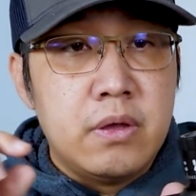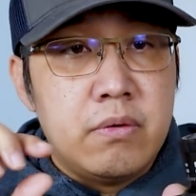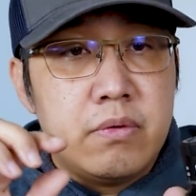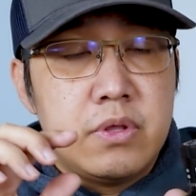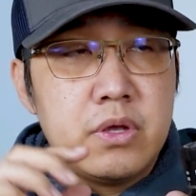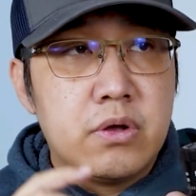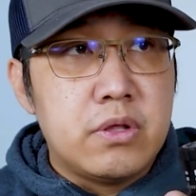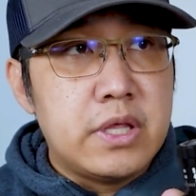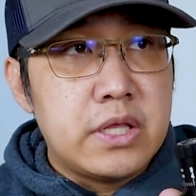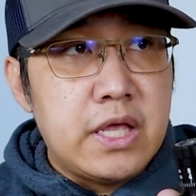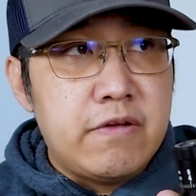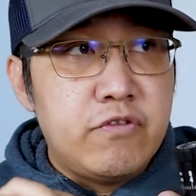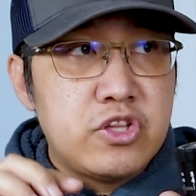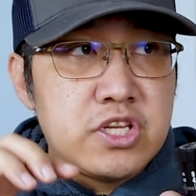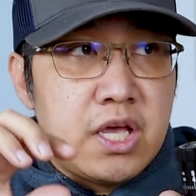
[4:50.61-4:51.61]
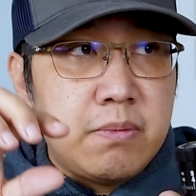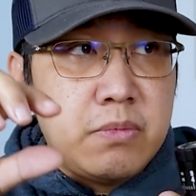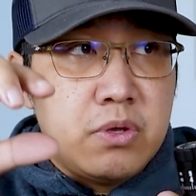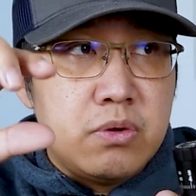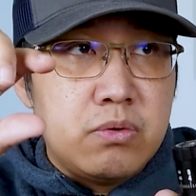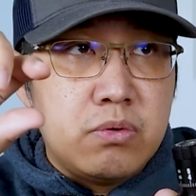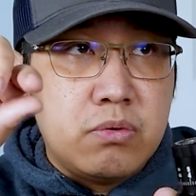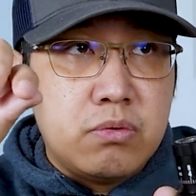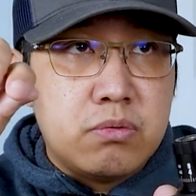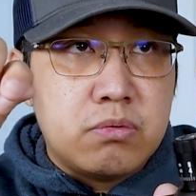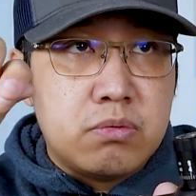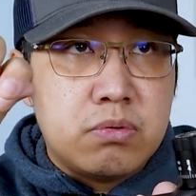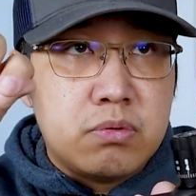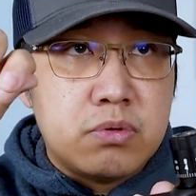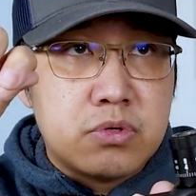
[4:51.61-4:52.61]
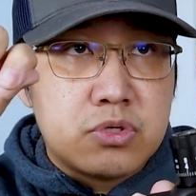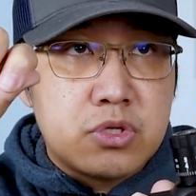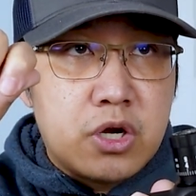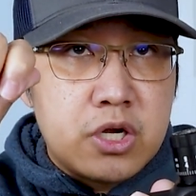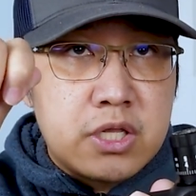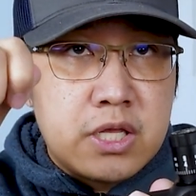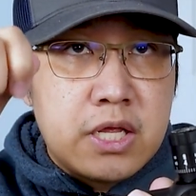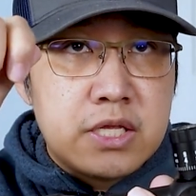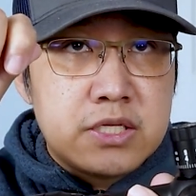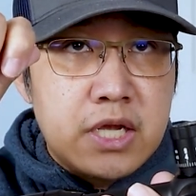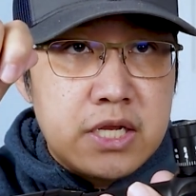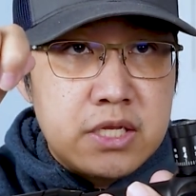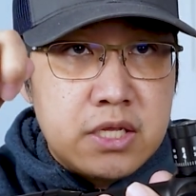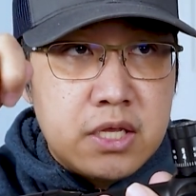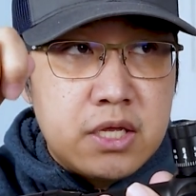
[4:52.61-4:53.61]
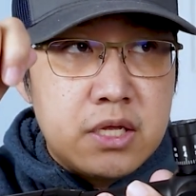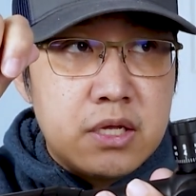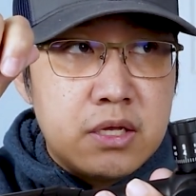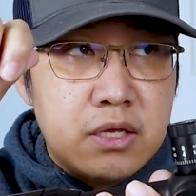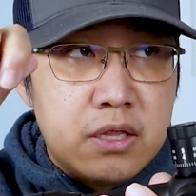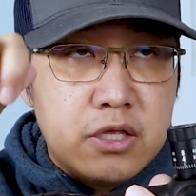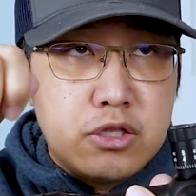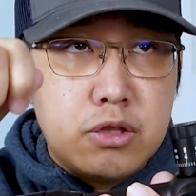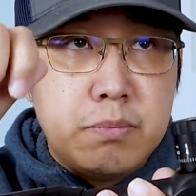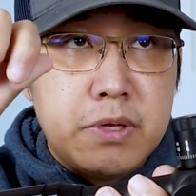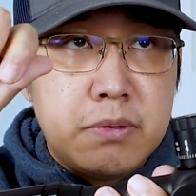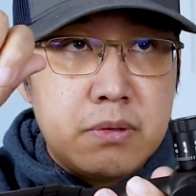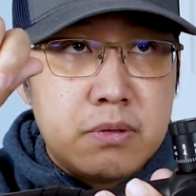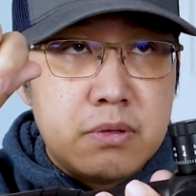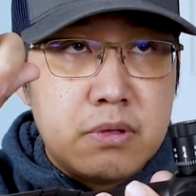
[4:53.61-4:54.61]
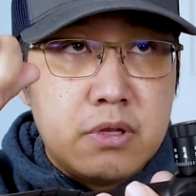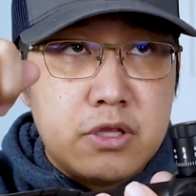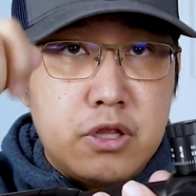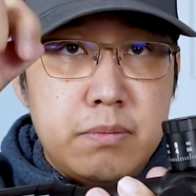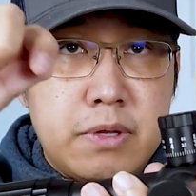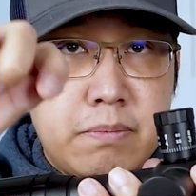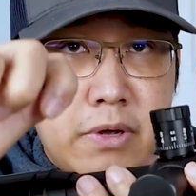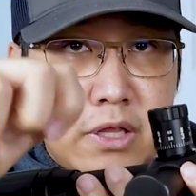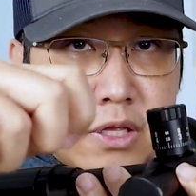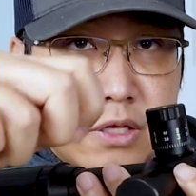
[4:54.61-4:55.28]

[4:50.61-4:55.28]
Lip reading: what do you call that? Every time you start tightening little bit by